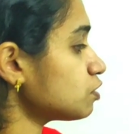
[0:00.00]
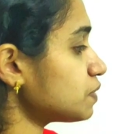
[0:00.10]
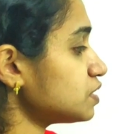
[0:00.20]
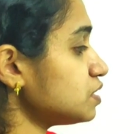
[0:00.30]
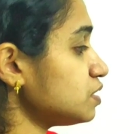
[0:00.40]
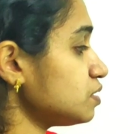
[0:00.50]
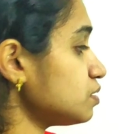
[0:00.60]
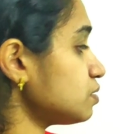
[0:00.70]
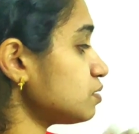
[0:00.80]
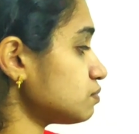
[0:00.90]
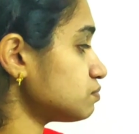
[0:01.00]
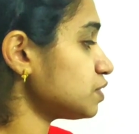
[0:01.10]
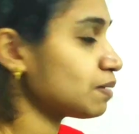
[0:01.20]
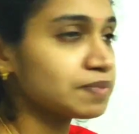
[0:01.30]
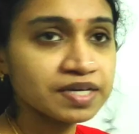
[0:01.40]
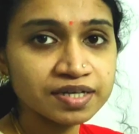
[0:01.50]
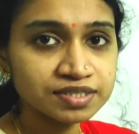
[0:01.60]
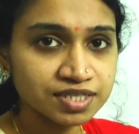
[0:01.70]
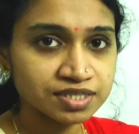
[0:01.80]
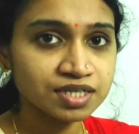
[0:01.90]
but the
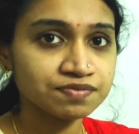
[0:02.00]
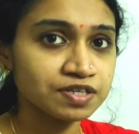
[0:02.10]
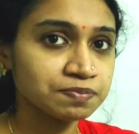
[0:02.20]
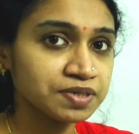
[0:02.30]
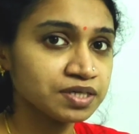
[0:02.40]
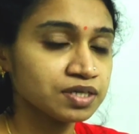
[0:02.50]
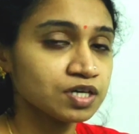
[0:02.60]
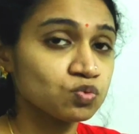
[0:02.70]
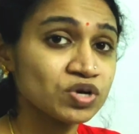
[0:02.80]
lumbrical tendon will be